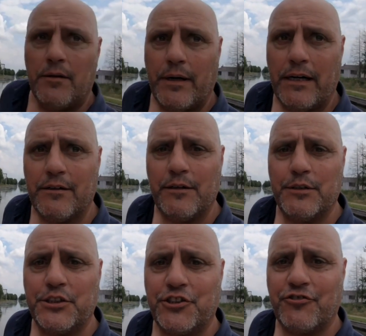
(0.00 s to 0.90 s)
Well, we
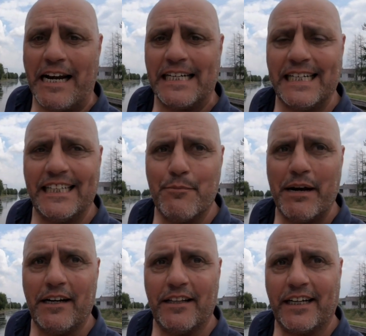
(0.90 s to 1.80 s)
were stranded in the
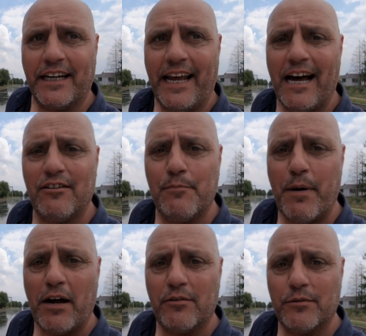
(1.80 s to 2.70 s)
middle of the canal. The
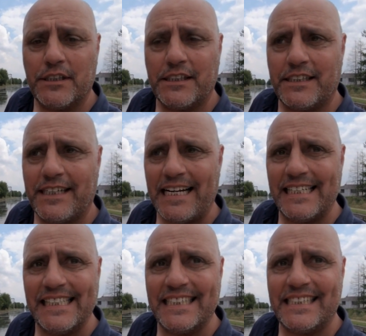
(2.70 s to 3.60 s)
boat was
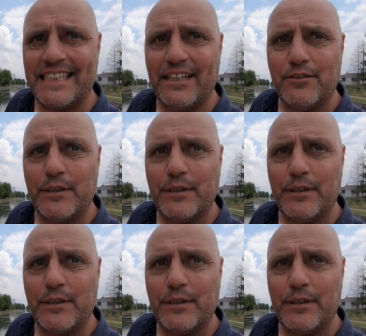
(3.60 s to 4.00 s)
standing still.